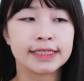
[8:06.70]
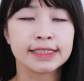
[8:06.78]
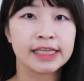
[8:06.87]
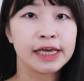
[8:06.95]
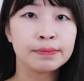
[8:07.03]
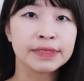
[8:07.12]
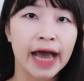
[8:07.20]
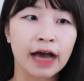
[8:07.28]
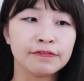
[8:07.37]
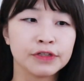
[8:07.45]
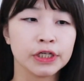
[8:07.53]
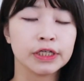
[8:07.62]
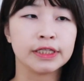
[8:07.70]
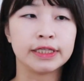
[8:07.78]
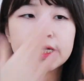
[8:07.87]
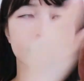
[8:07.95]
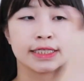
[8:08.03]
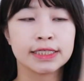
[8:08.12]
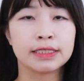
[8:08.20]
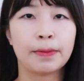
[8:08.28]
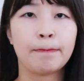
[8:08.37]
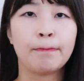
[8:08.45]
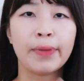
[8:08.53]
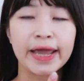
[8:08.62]
is themed after this
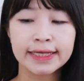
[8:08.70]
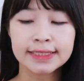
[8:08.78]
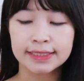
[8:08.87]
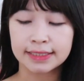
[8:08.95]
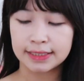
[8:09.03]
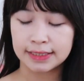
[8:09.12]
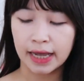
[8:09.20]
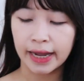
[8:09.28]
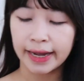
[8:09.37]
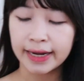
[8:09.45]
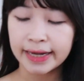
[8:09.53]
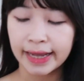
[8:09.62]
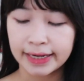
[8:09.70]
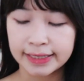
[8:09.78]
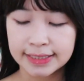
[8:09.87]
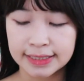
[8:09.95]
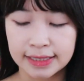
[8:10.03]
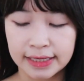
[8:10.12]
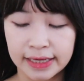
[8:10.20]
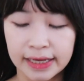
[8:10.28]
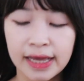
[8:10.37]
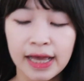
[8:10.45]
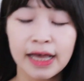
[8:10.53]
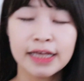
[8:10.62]
base design, and it's
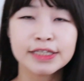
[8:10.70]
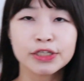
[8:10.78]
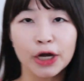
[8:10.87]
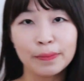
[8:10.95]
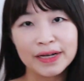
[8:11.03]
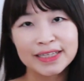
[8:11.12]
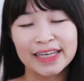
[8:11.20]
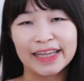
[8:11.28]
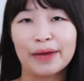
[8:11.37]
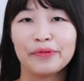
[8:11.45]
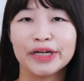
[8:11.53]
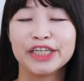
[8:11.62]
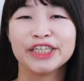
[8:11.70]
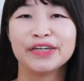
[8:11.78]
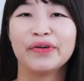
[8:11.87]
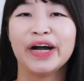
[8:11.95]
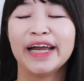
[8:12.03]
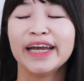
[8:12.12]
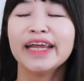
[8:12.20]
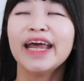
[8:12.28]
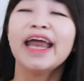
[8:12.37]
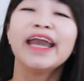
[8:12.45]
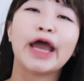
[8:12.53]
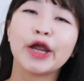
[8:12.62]
the Starbucks collaboration one.
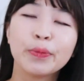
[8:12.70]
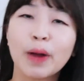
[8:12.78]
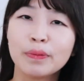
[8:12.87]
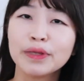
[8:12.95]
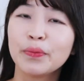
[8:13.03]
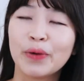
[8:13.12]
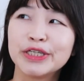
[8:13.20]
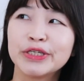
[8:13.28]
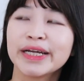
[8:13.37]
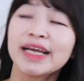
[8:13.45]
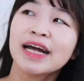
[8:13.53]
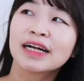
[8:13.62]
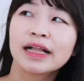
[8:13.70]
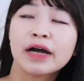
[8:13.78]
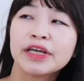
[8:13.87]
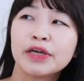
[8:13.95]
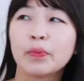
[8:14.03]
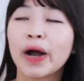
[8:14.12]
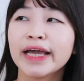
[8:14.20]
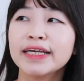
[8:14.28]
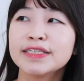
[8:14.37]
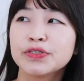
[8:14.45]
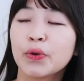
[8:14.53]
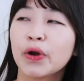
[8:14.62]
Now you're probably wondering, Cloudy, why
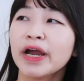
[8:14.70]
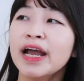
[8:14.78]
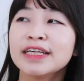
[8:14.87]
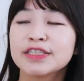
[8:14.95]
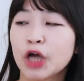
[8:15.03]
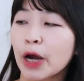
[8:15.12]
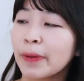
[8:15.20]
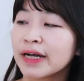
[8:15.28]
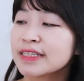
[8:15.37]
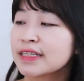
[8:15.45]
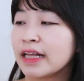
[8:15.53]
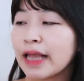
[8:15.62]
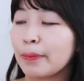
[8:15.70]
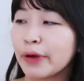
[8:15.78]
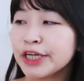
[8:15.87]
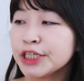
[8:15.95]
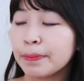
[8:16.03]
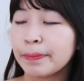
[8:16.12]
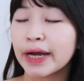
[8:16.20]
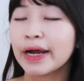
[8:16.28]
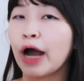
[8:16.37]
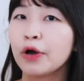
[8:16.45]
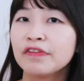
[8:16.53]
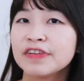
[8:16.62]
is your Starbucks collaboration bear
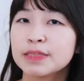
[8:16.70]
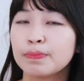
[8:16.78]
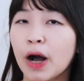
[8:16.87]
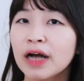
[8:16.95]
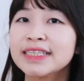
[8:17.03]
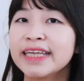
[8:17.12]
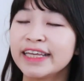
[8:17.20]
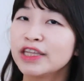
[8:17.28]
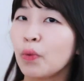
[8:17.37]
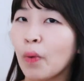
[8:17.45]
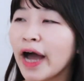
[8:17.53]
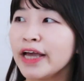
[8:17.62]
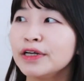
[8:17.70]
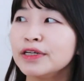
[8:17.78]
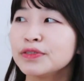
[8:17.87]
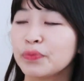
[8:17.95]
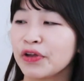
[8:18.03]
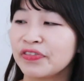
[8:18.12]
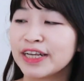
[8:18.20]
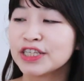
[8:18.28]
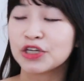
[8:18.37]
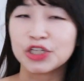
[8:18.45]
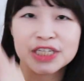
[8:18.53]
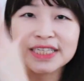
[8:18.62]
out of its box in the wild where things
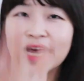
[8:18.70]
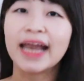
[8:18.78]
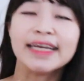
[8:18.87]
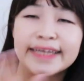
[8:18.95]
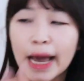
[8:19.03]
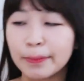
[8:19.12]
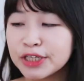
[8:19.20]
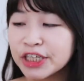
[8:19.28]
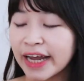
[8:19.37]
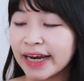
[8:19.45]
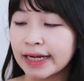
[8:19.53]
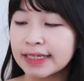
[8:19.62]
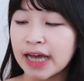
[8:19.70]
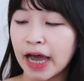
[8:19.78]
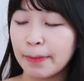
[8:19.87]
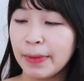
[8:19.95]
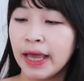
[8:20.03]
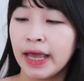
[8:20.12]
could just damage it anytime?